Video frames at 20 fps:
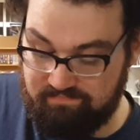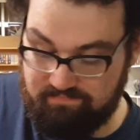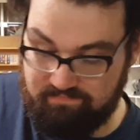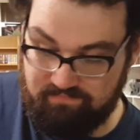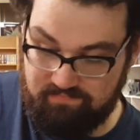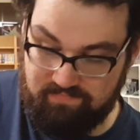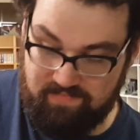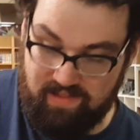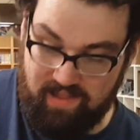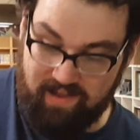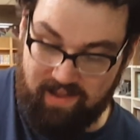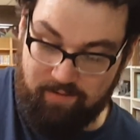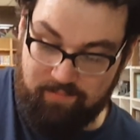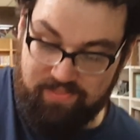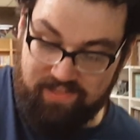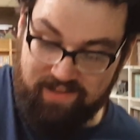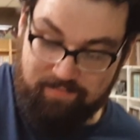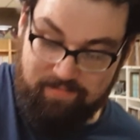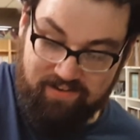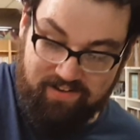I gotta
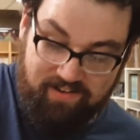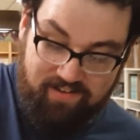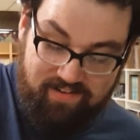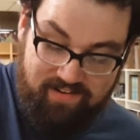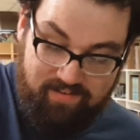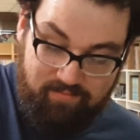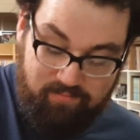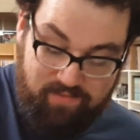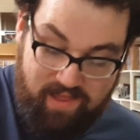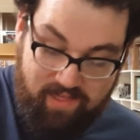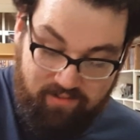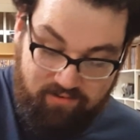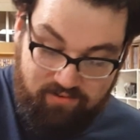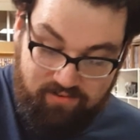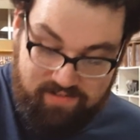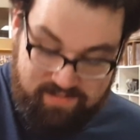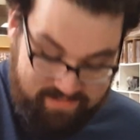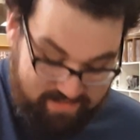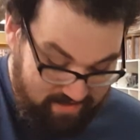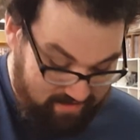think about cutting it now that
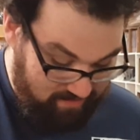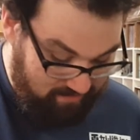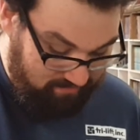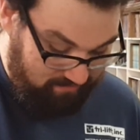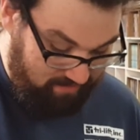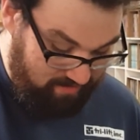Krillin's kind of